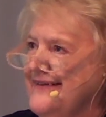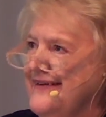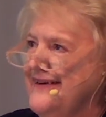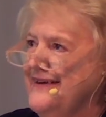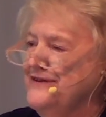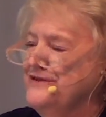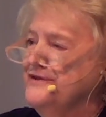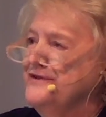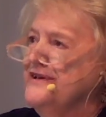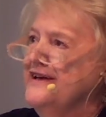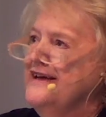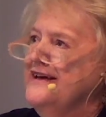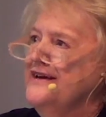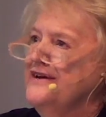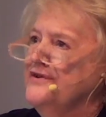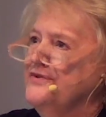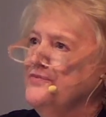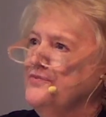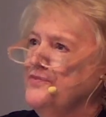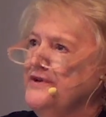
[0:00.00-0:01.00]
You know,
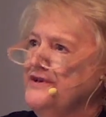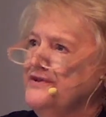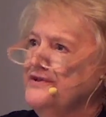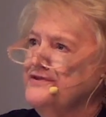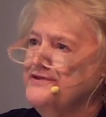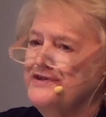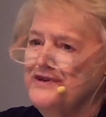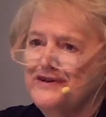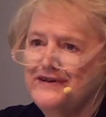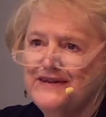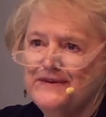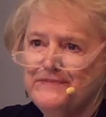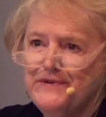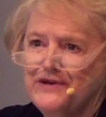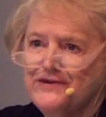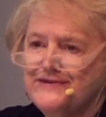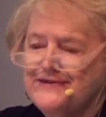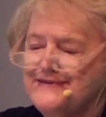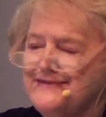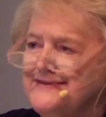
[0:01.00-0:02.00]
we don't talk
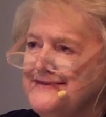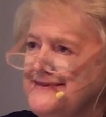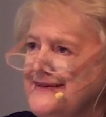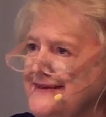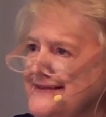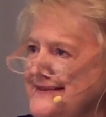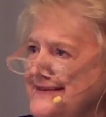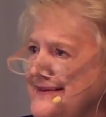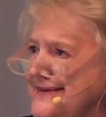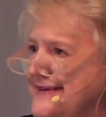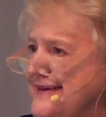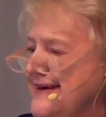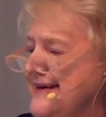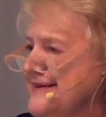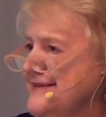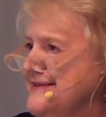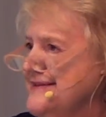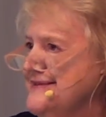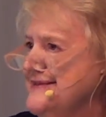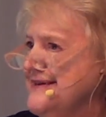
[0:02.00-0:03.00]
about sin and
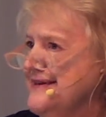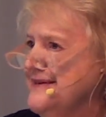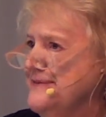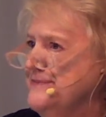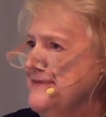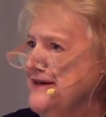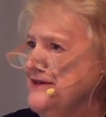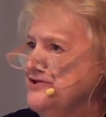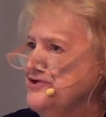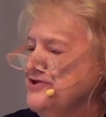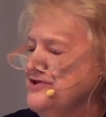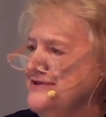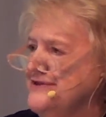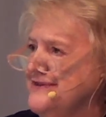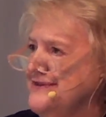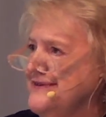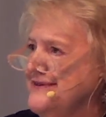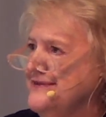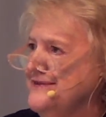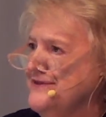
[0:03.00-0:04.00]
hell and damnation
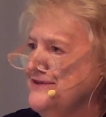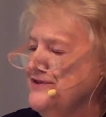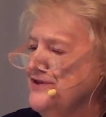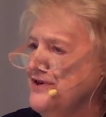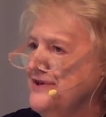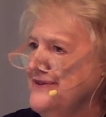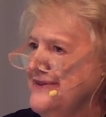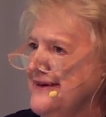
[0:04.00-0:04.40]
and guilt and all